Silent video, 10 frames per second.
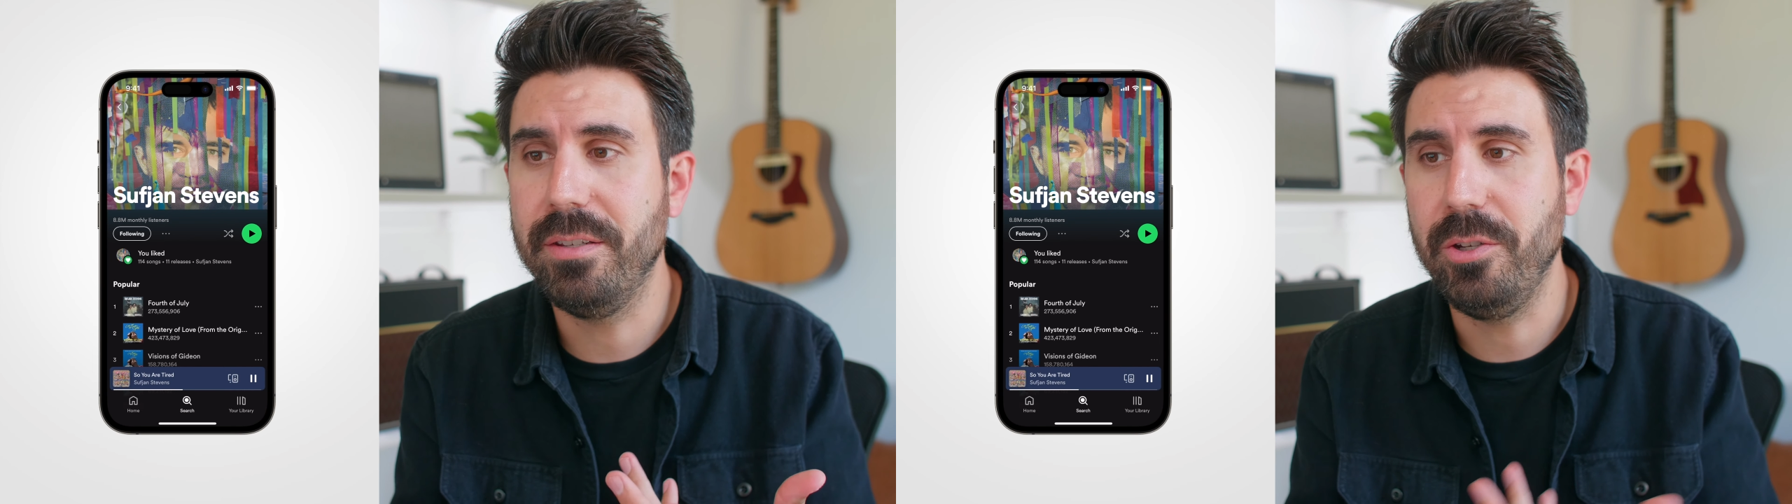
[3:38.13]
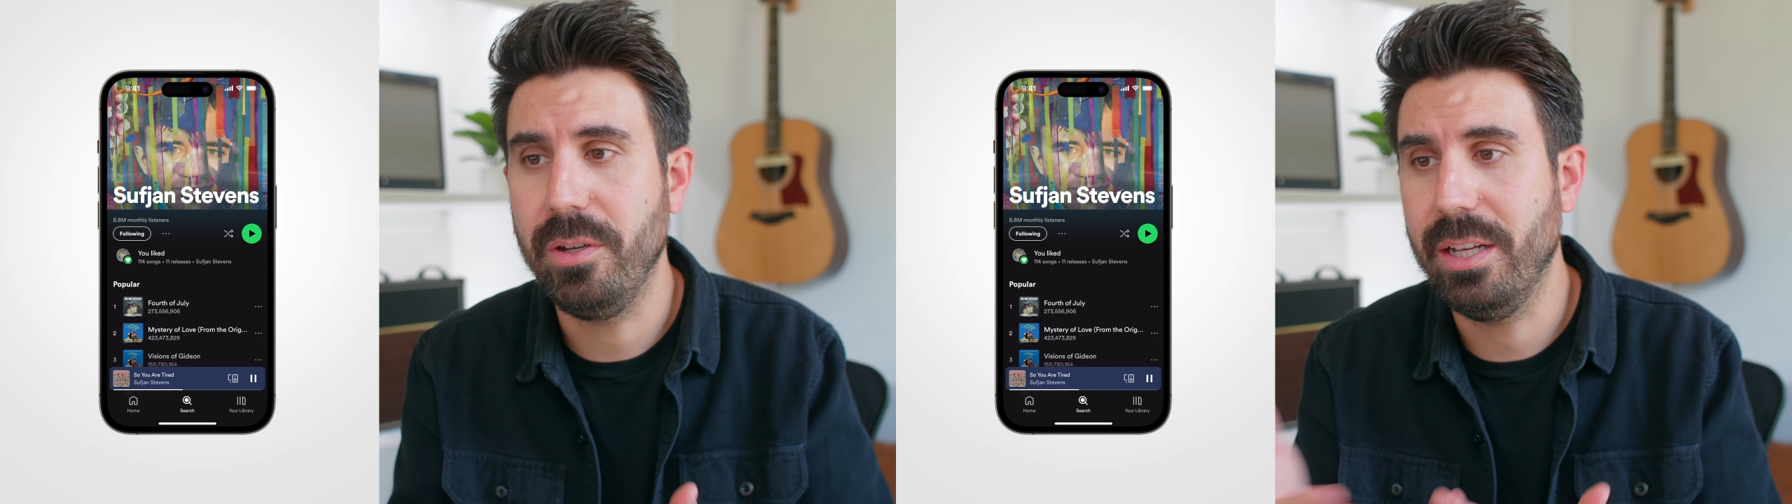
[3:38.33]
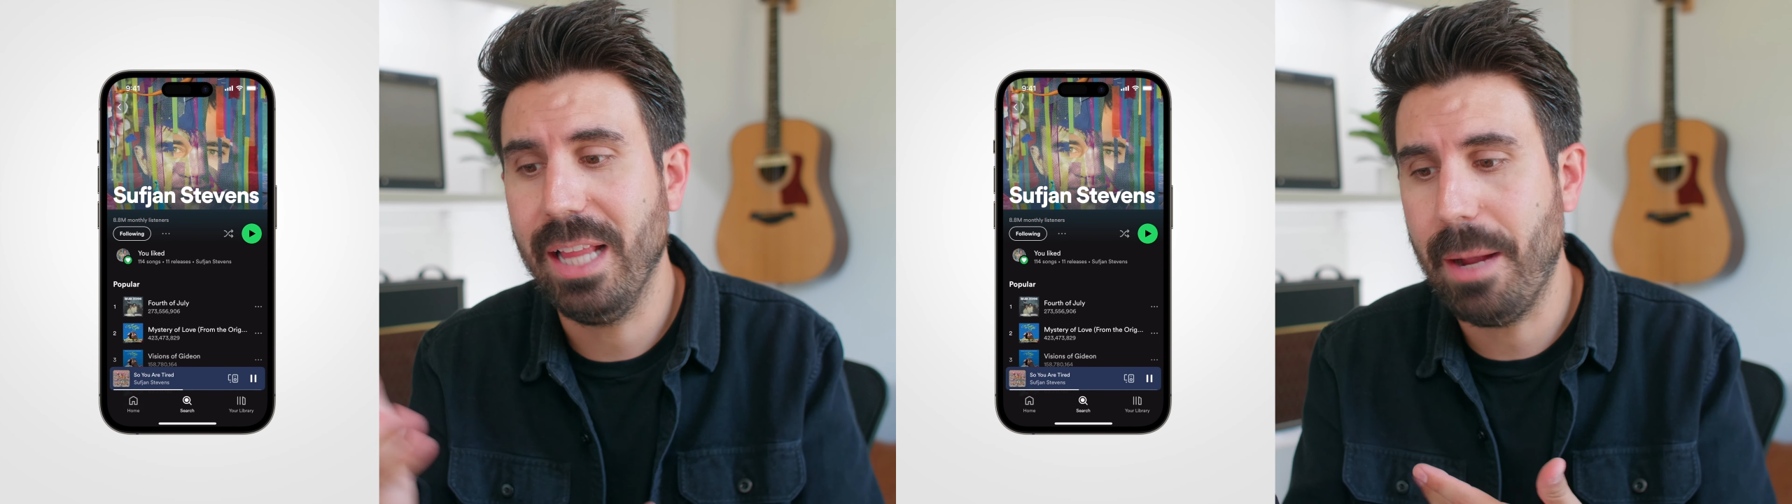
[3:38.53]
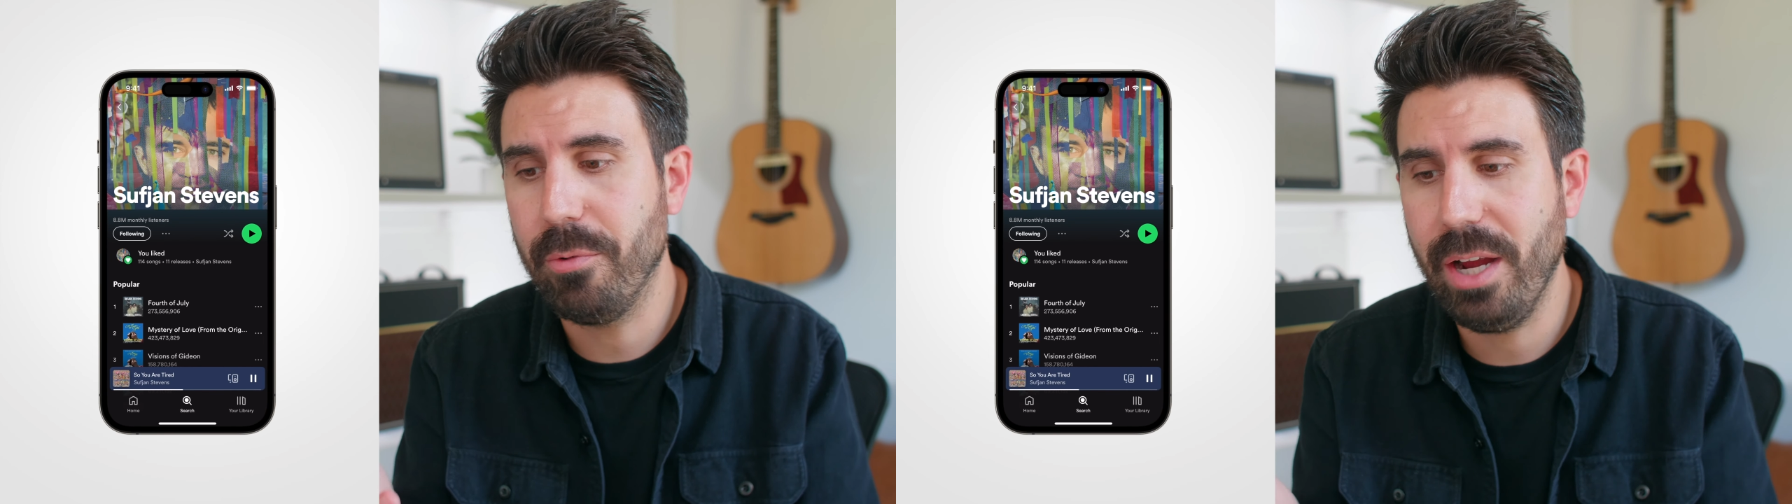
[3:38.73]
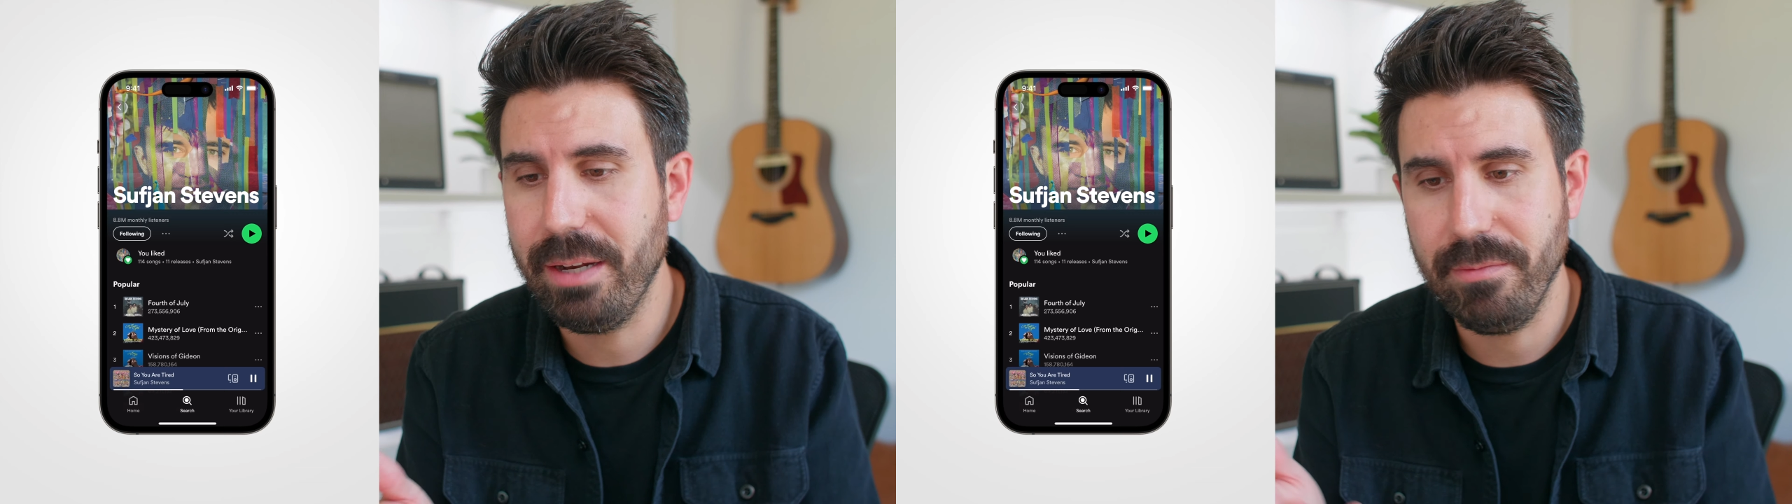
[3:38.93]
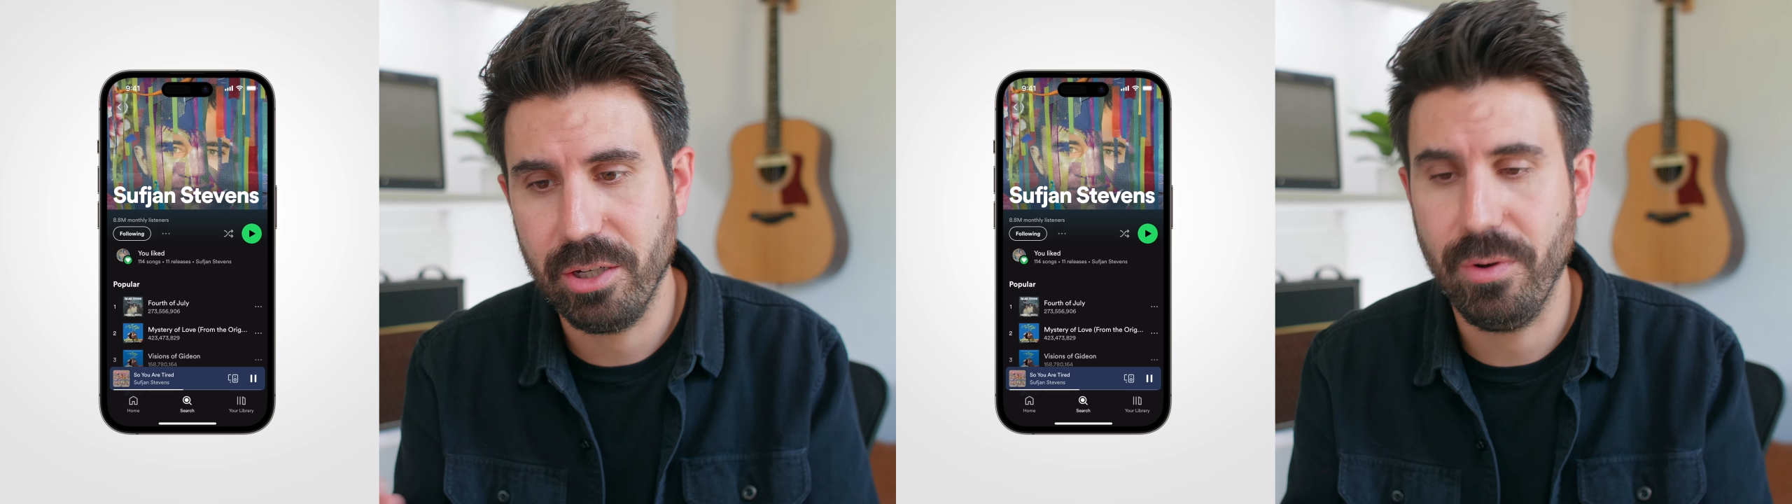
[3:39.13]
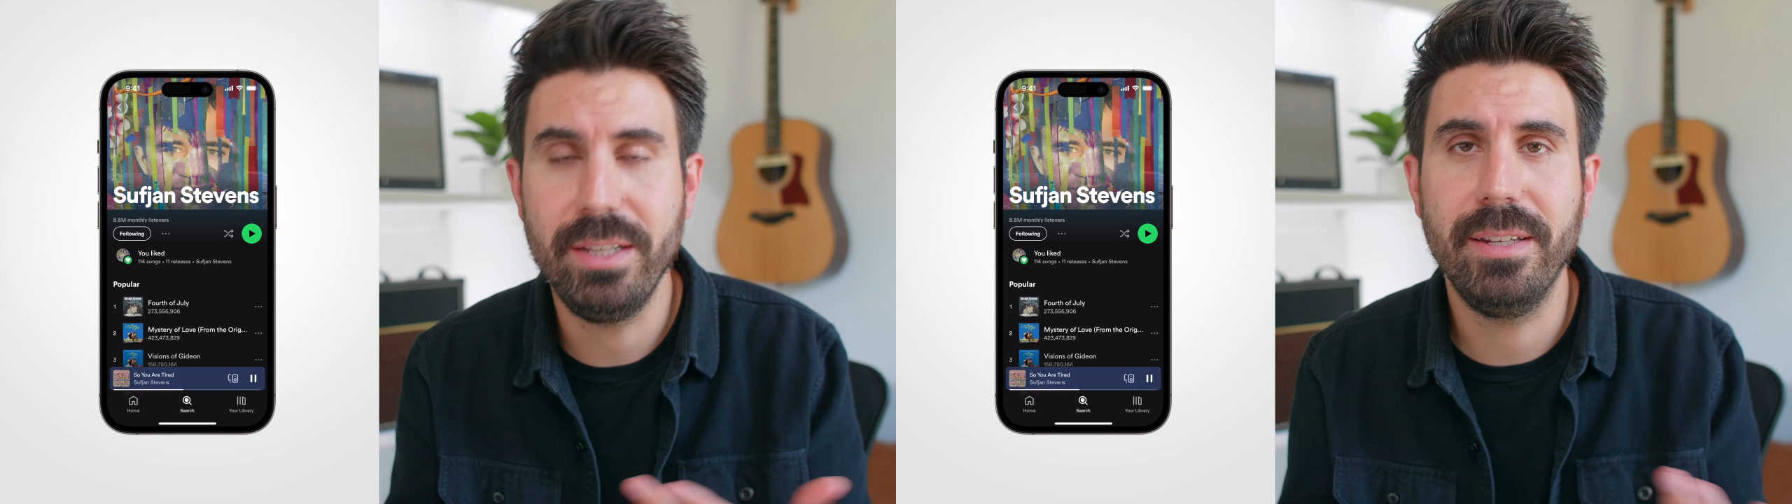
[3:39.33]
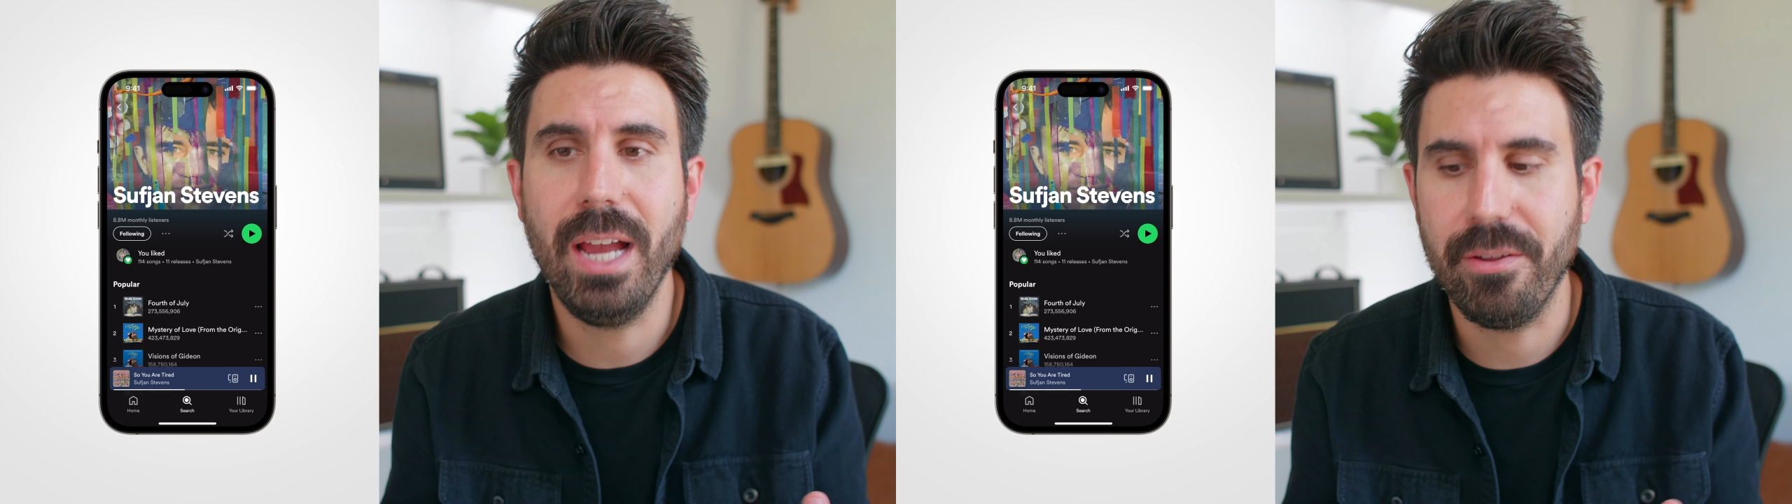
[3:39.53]
and you can collaborate and
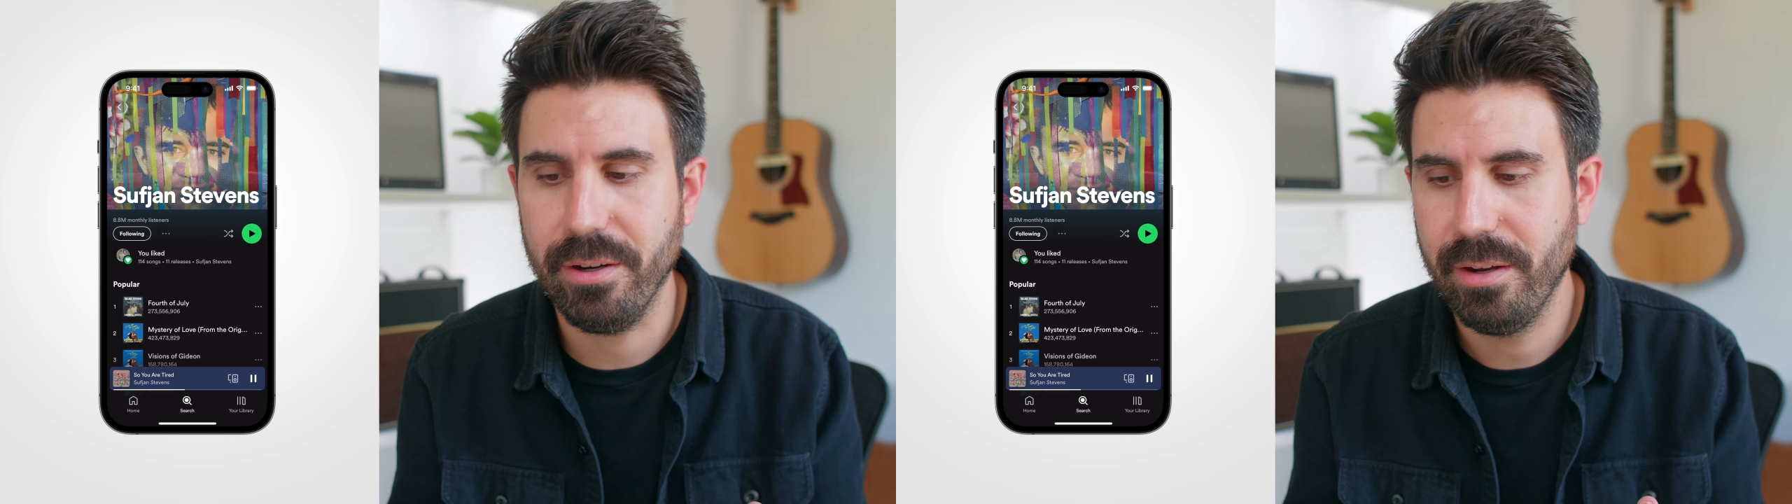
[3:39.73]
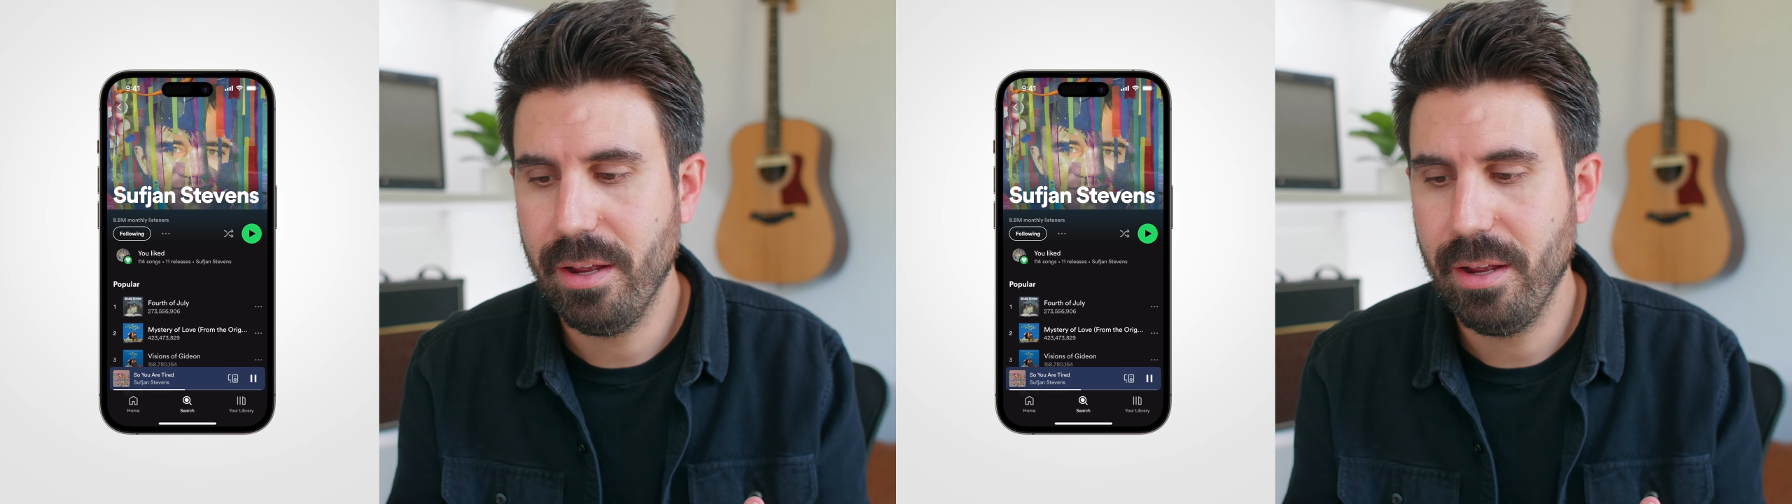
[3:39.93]
create together.